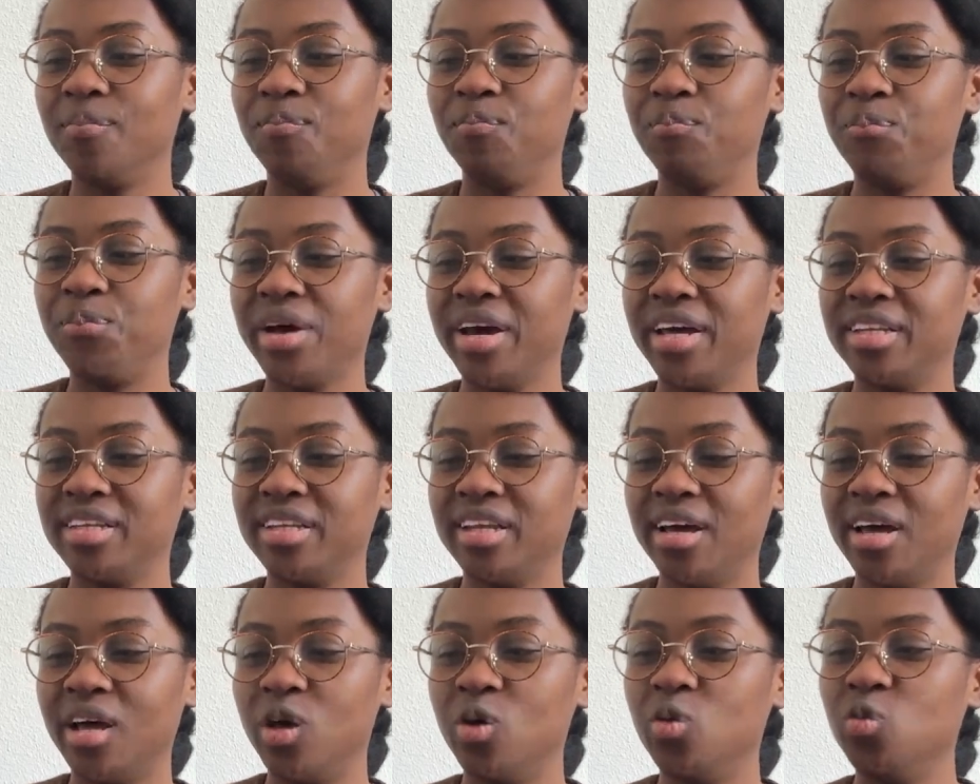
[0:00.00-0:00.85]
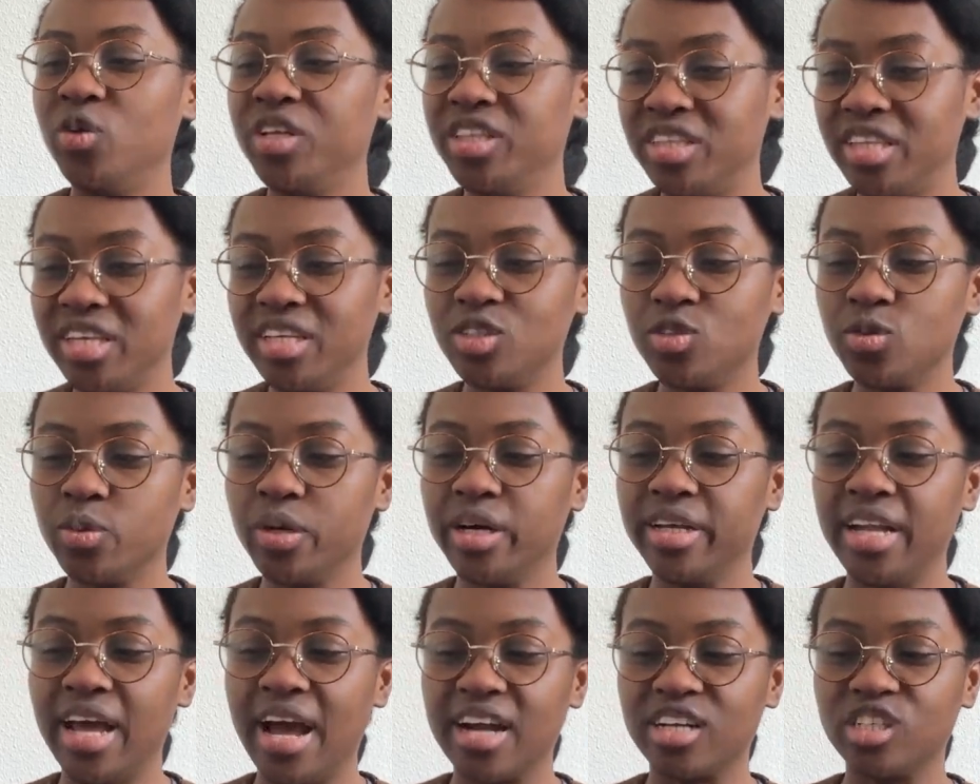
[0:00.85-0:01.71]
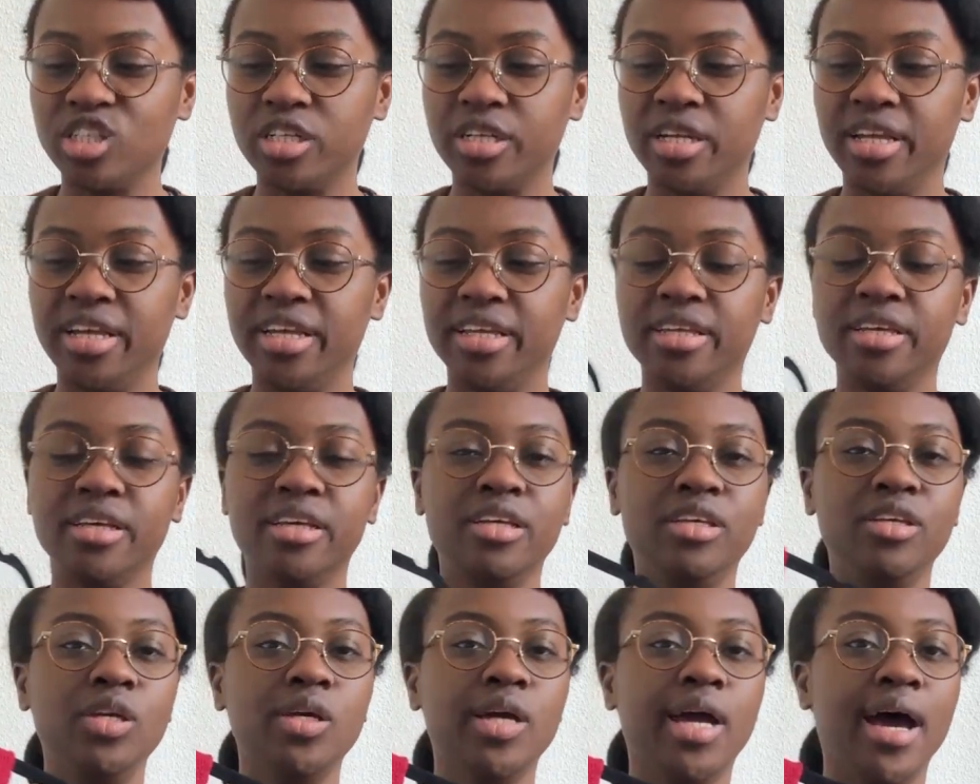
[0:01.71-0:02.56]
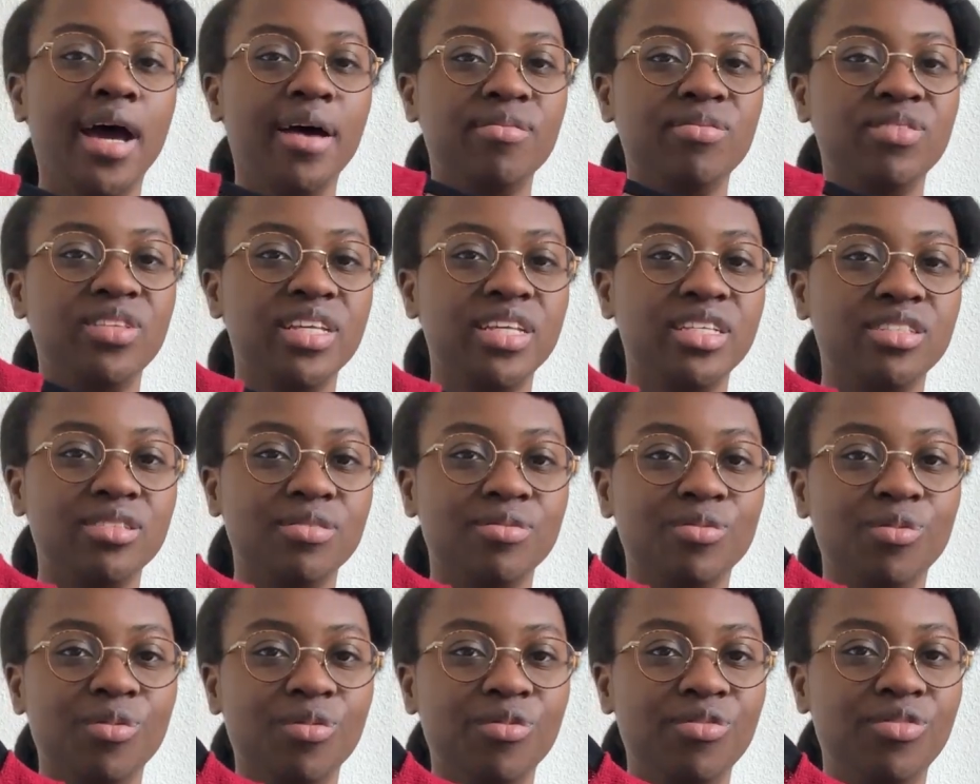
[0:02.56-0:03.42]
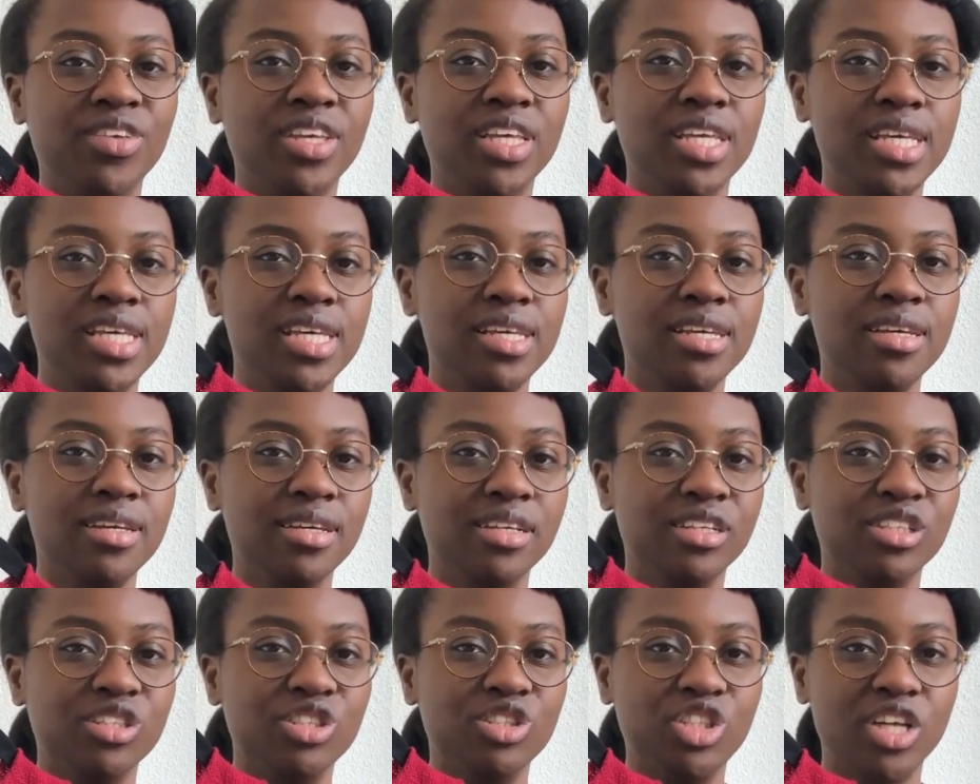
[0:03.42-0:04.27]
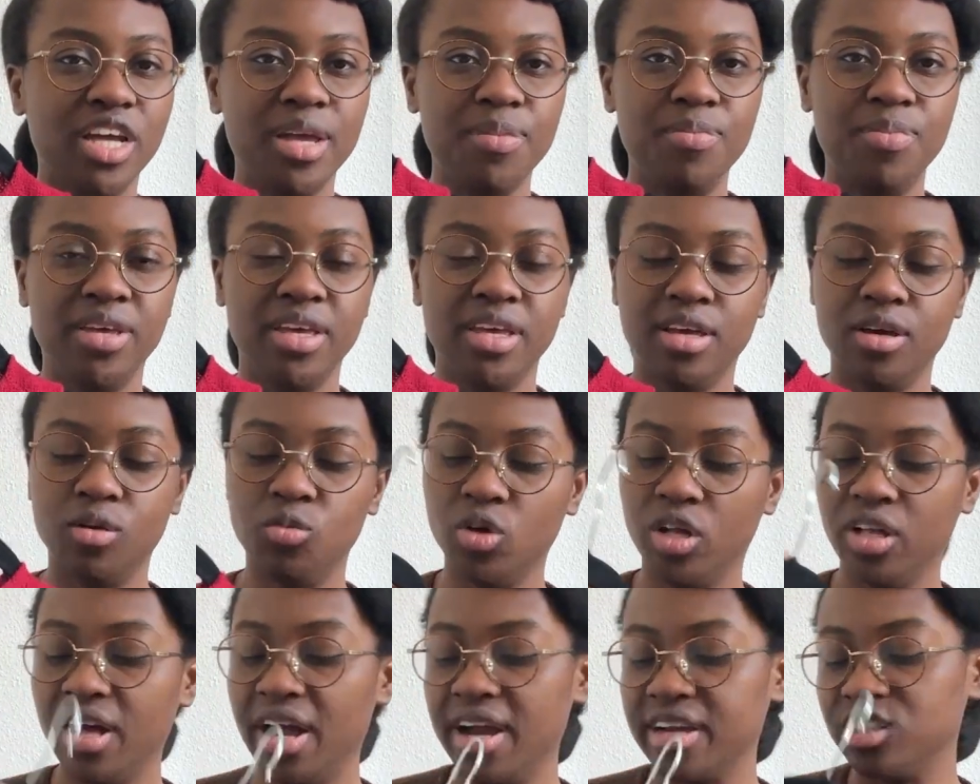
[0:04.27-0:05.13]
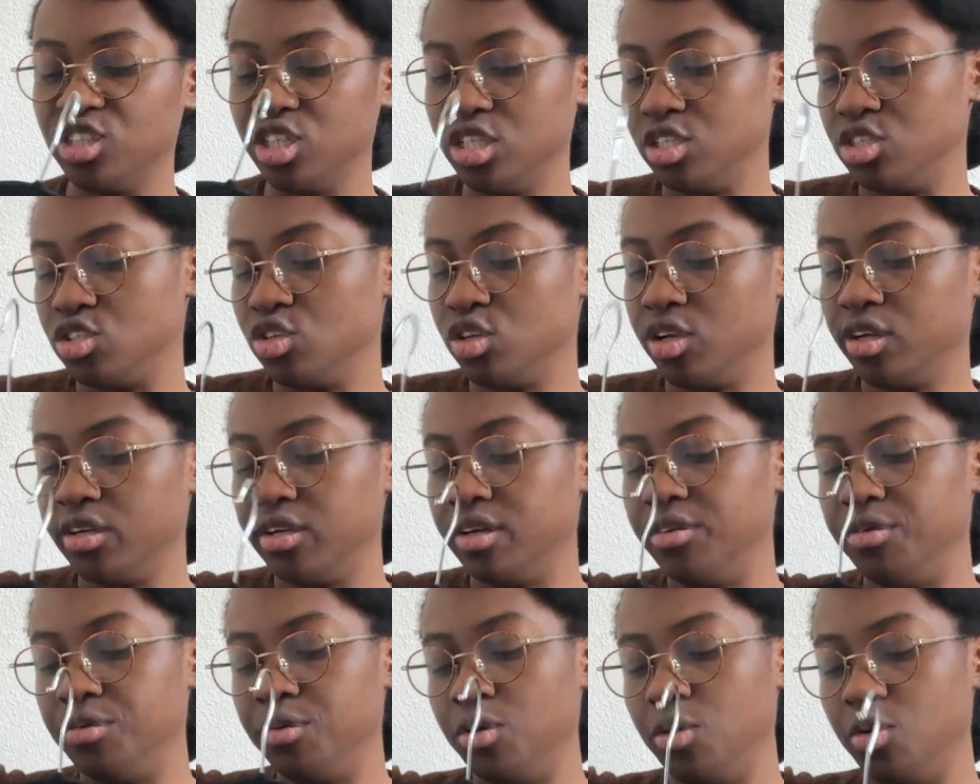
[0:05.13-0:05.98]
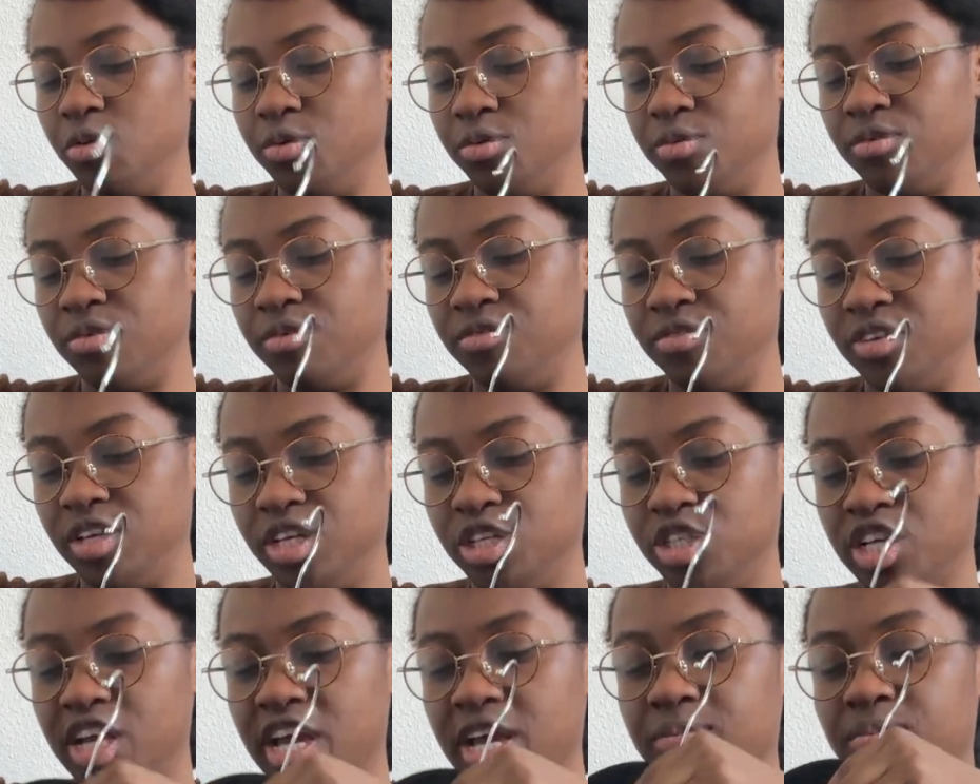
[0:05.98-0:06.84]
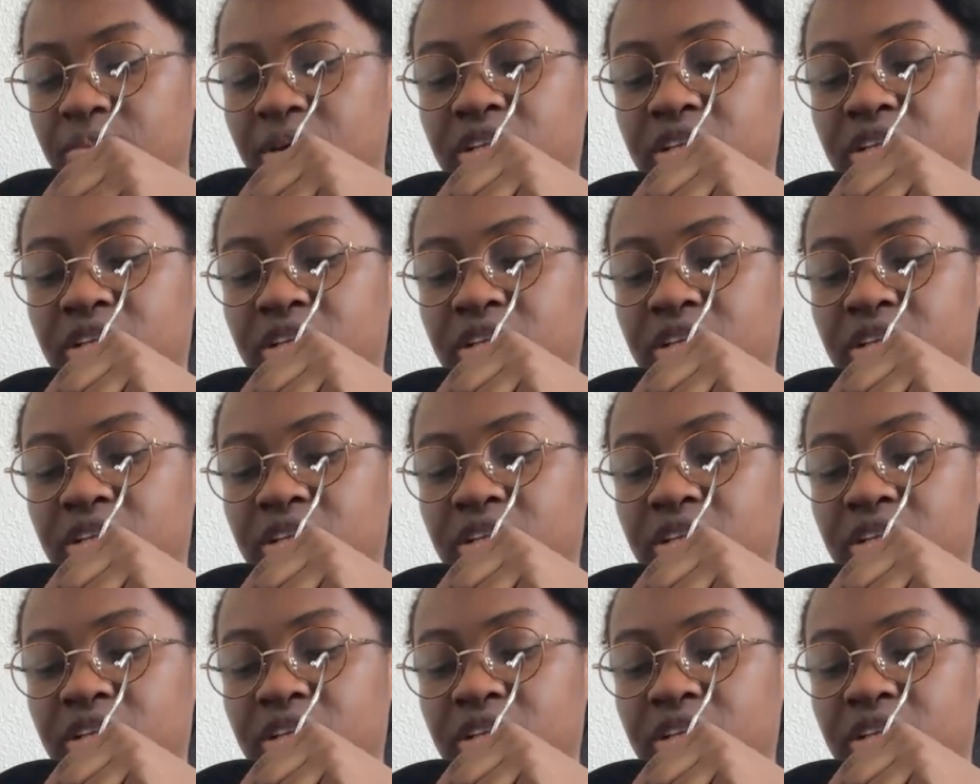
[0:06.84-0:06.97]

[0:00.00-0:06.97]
But with this one, actually, you have this V shape here. Well, actually, it's not a V shape.